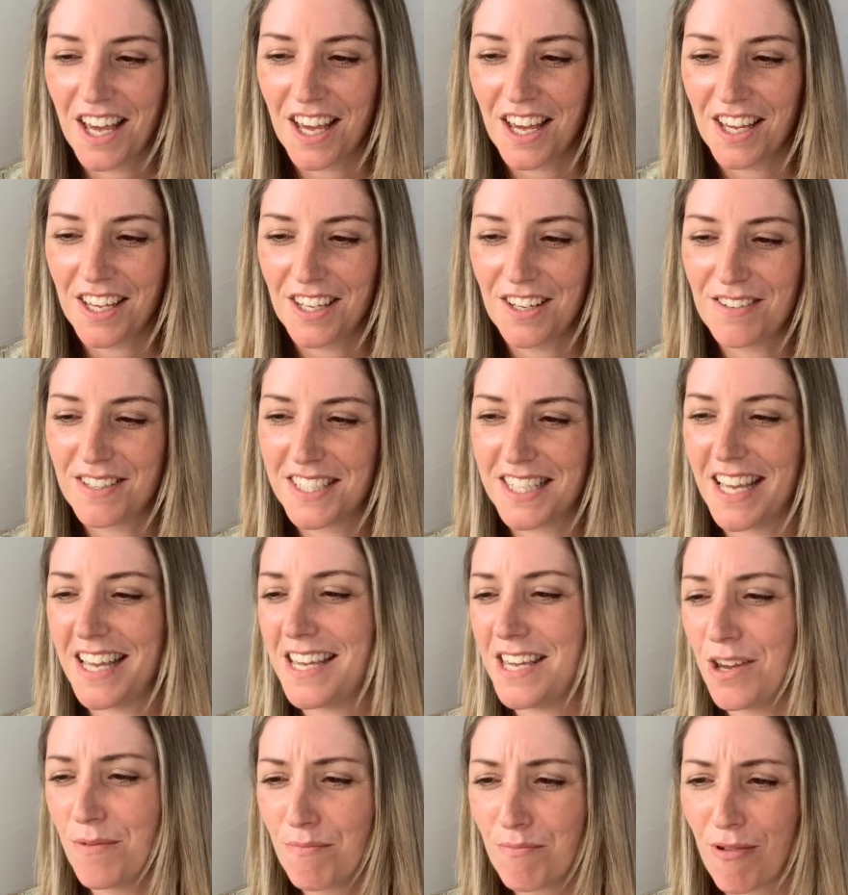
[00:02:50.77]
You see,
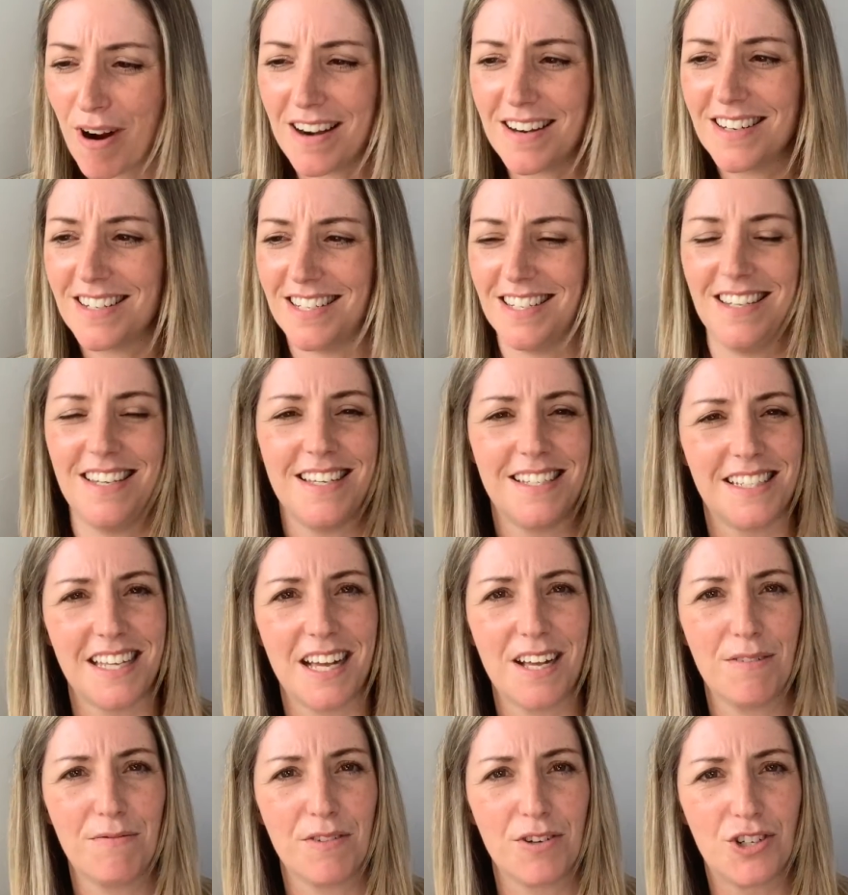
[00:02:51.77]
you're branding
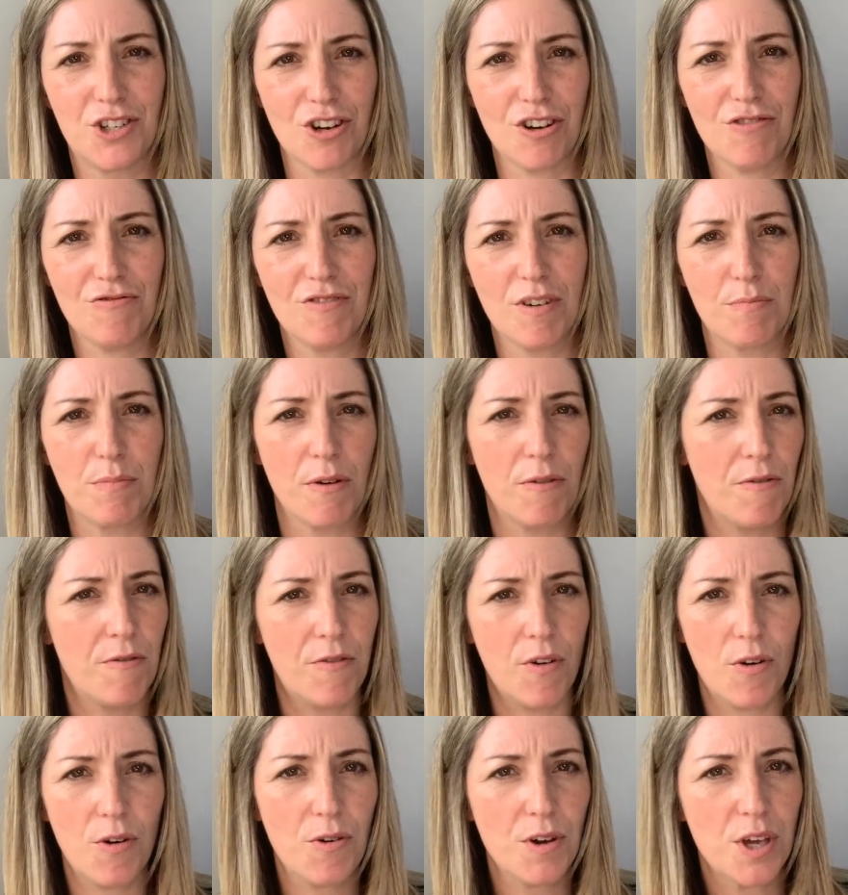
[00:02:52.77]
yourself a genre
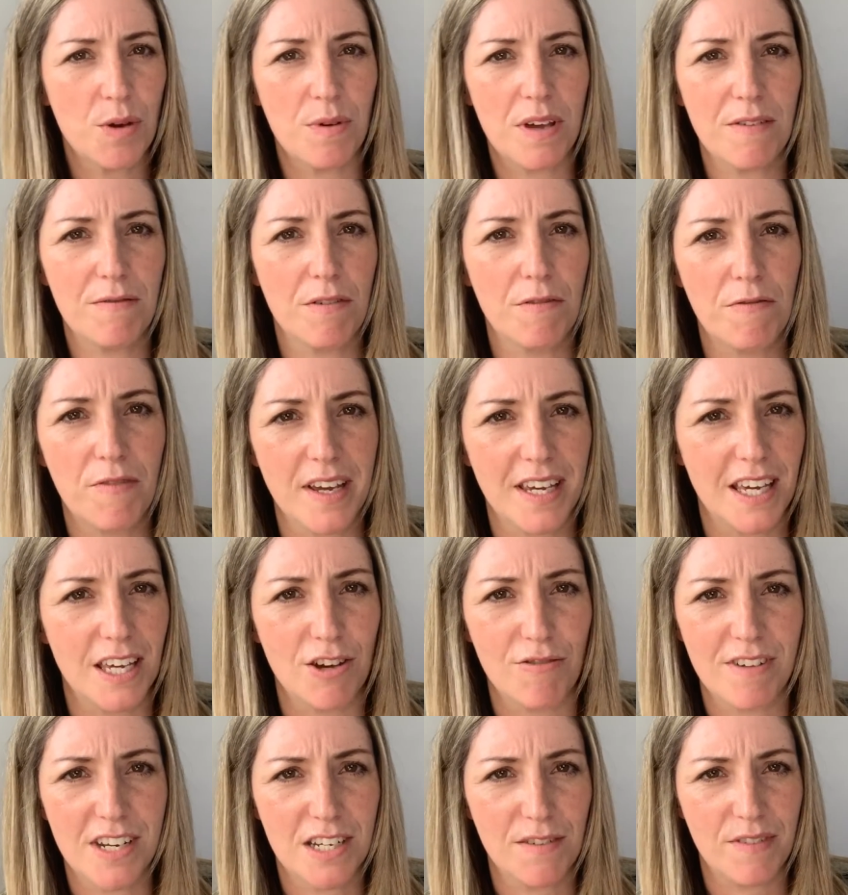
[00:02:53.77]
before you even figure
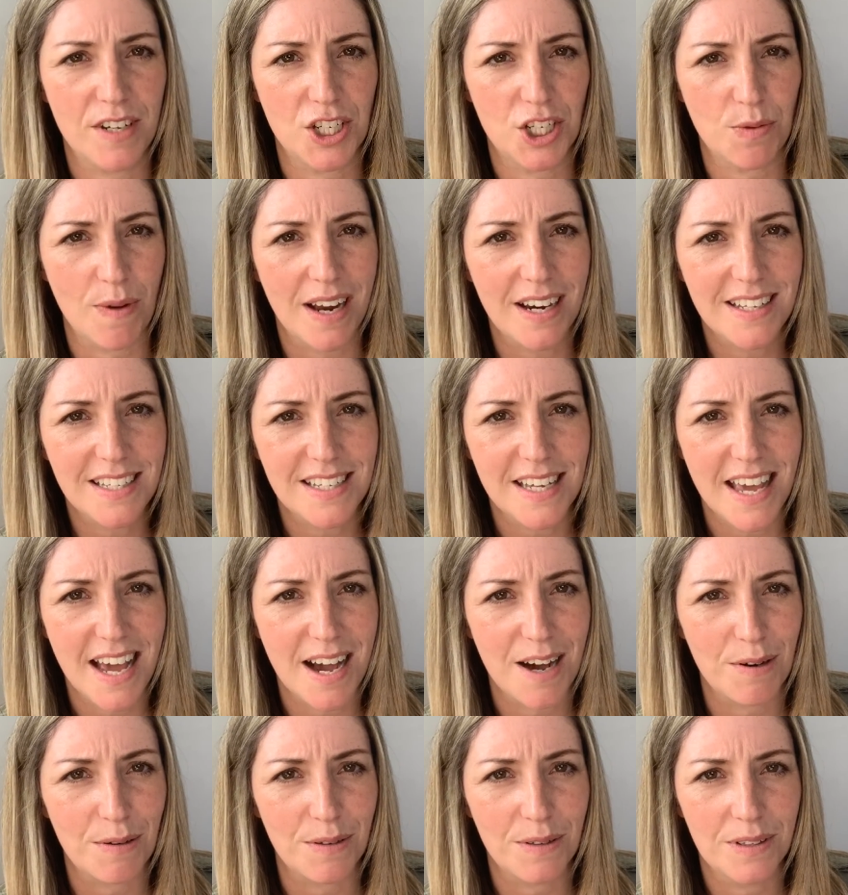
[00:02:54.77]
your individuality
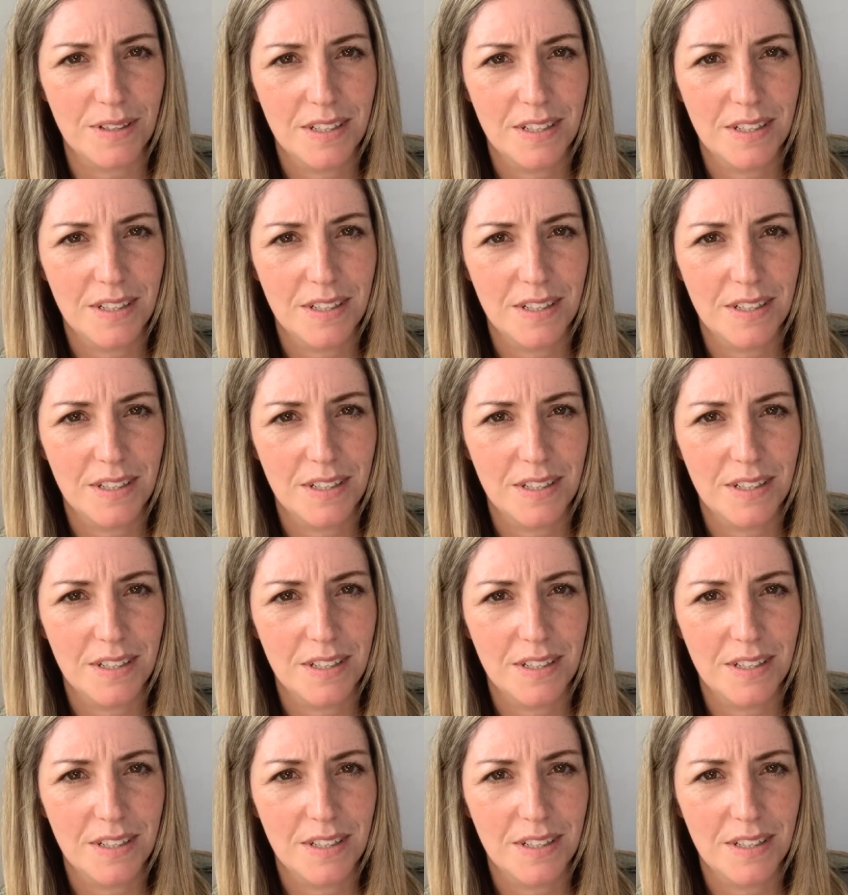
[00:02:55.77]
out.